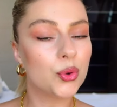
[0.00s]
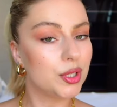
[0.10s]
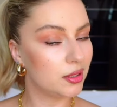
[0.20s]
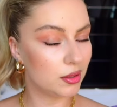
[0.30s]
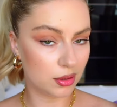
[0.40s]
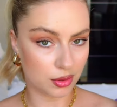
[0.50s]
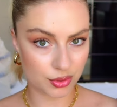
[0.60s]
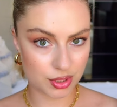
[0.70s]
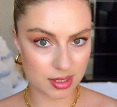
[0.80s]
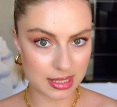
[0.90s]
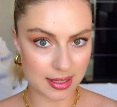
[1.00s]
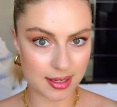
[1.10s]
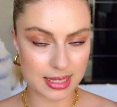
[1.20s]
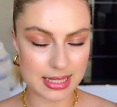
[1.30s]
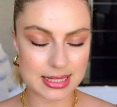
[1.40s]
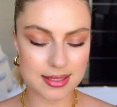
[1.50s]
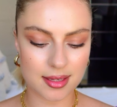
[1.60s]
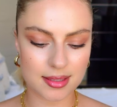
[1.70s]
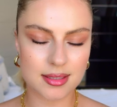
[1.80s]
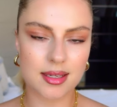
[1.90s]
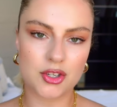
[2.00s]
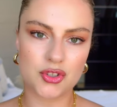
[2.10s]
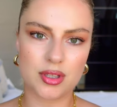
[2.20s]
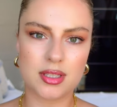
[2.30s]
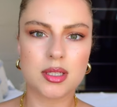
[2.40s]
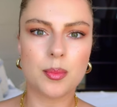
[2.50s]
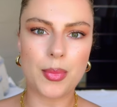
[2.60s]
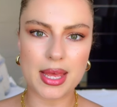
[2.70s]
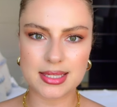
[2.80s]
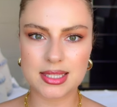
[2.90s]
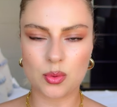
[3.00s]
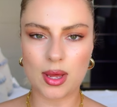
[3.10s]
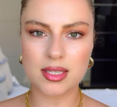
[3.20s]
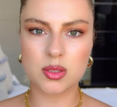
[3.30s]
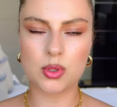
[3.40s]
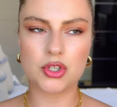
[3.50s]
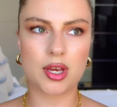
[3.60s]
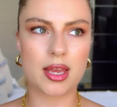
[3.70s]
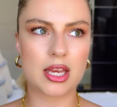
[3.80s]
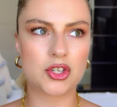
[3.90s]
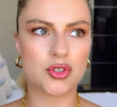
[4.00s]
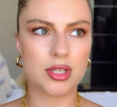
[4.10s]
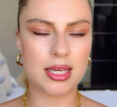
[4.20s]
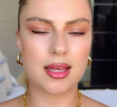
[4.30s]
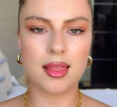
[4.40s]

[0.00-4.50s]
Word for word: ordered a lot. I selected actually the best ones, which I actually